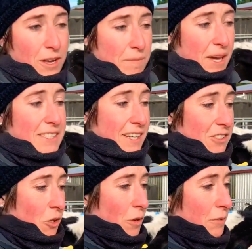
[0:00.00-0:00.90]
uh, mating
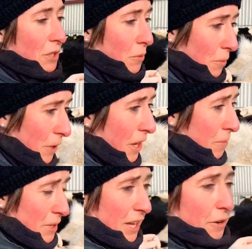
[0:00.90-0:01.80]
so if she would
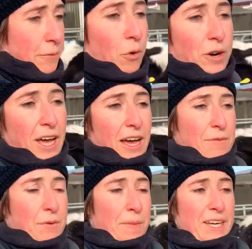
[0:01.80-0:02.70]
be at a four and a half
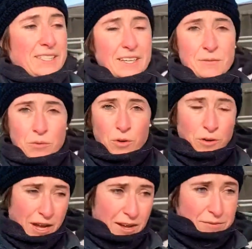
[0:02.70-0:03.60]
for mating four yep.
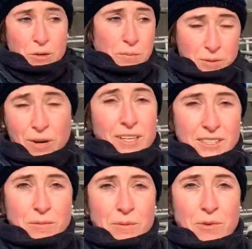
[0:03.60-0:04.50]
and a half, that would be great
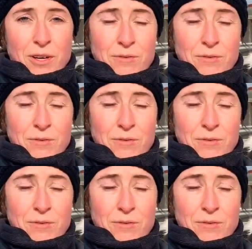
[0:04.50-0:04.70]
that would be great